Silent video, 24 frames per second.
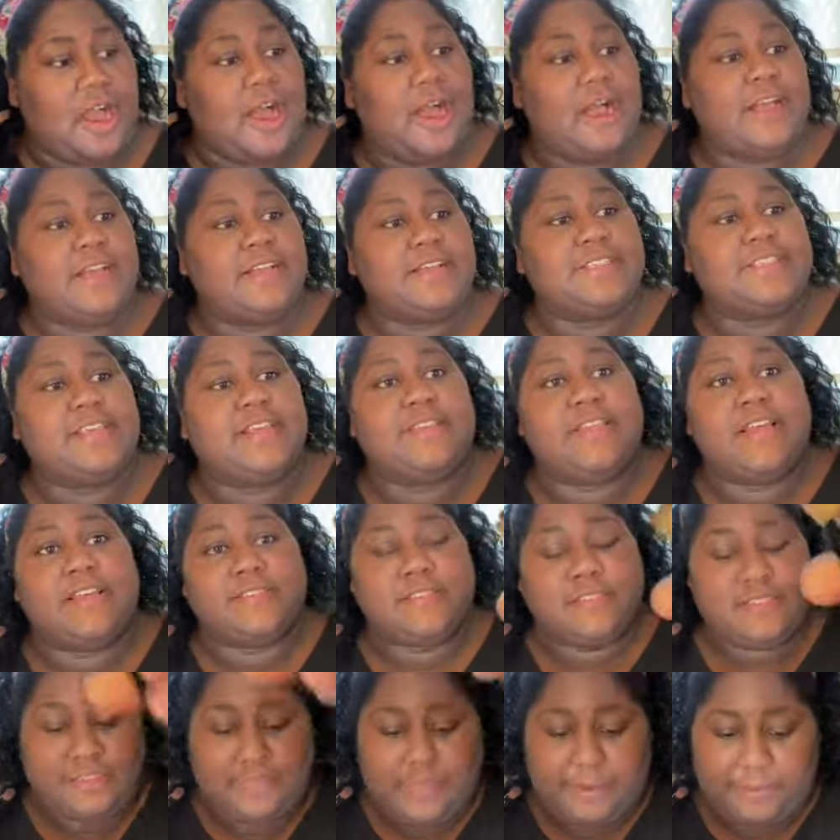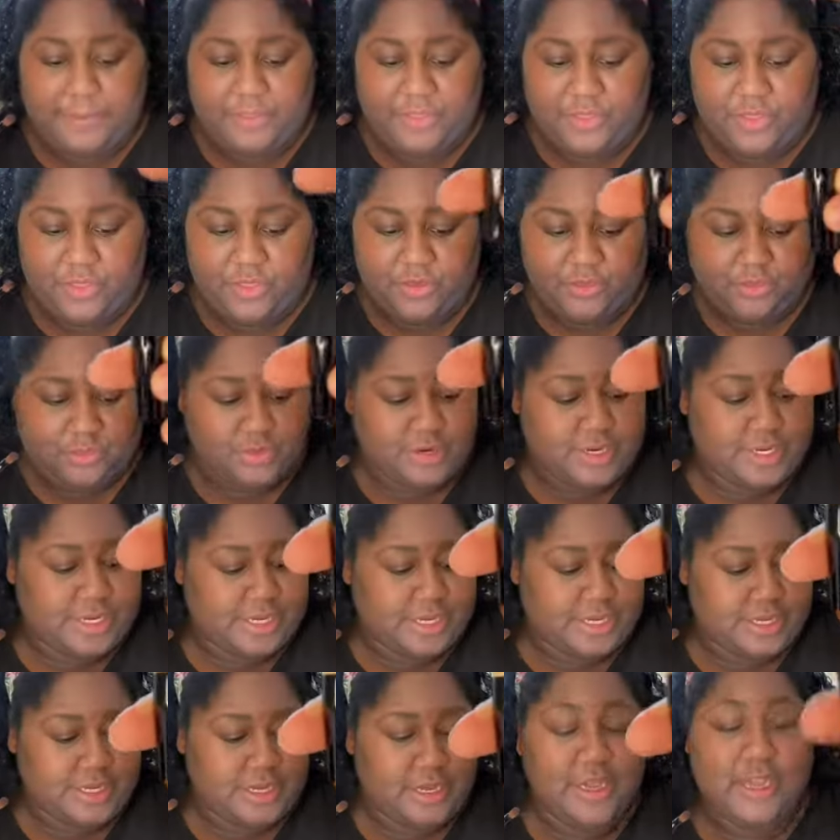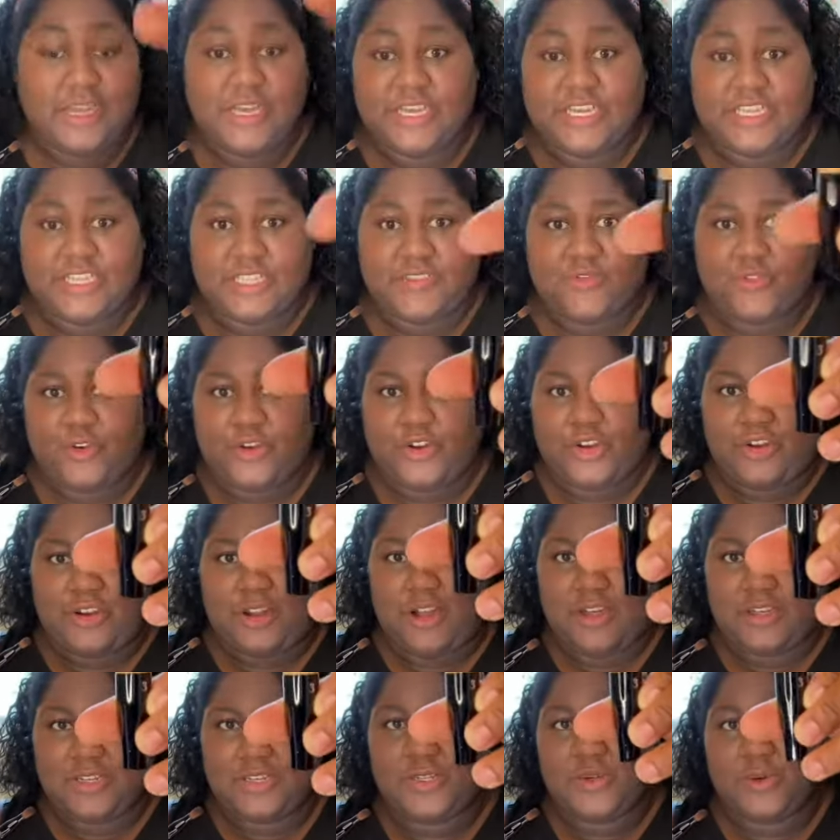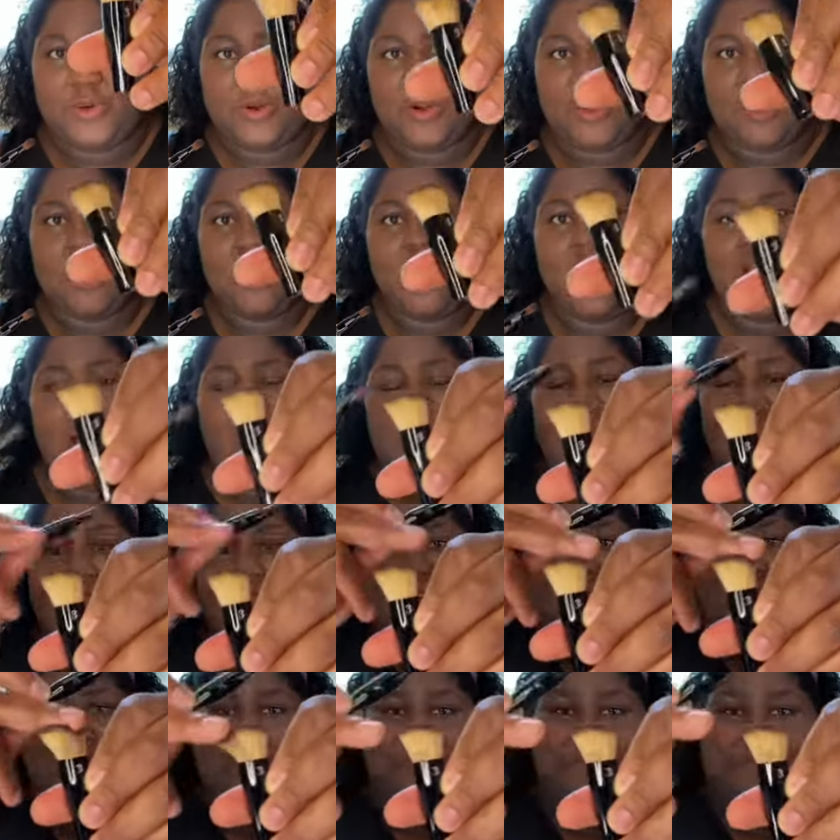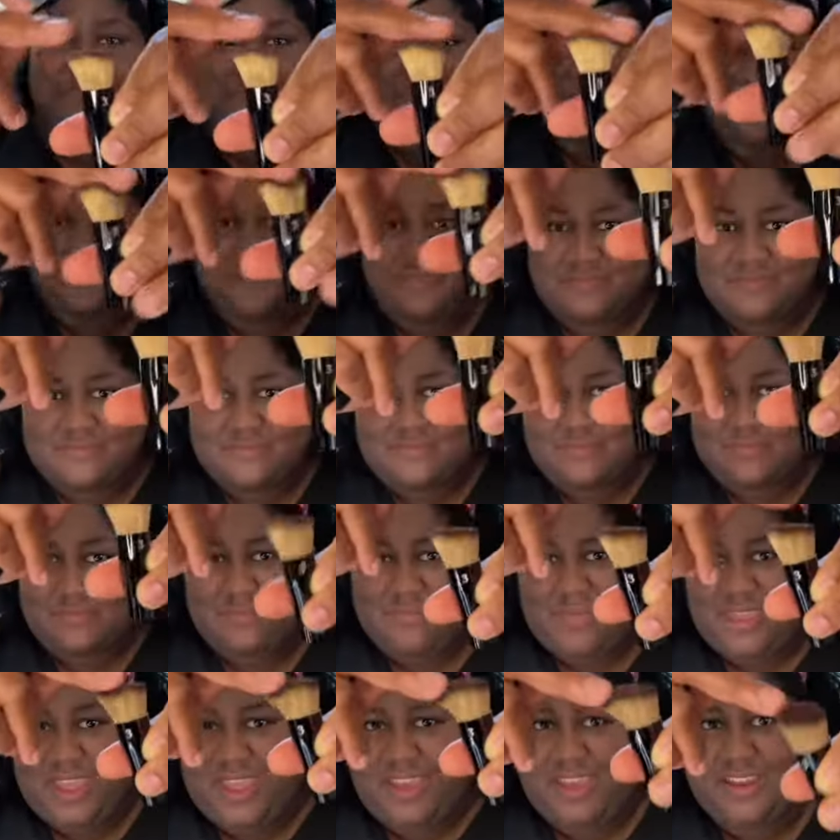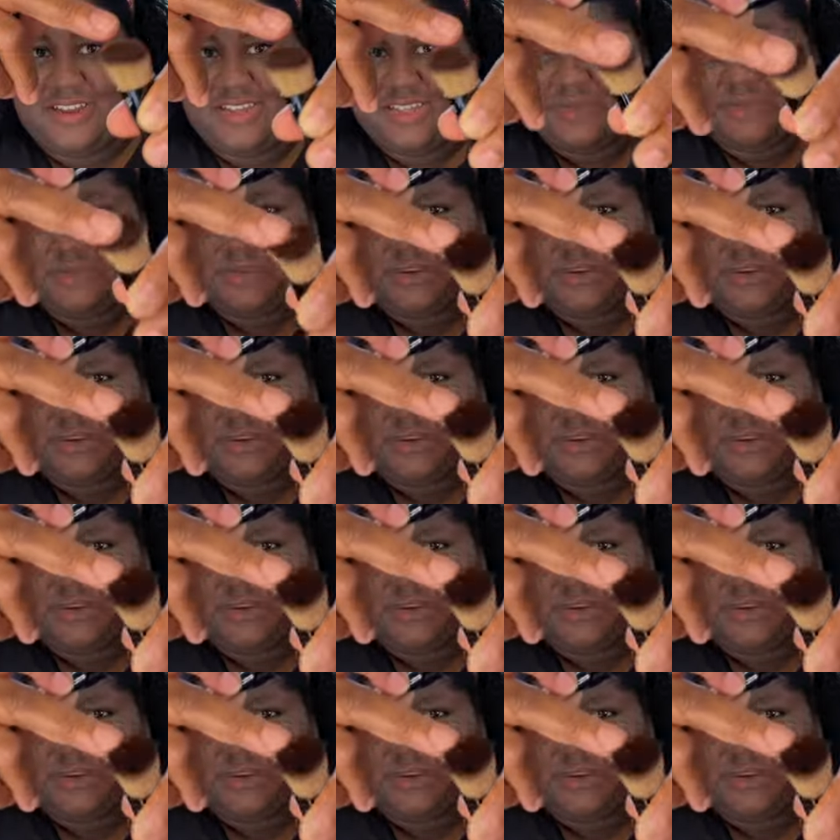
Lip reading: eyes. And then step 3 is for your contour. And it's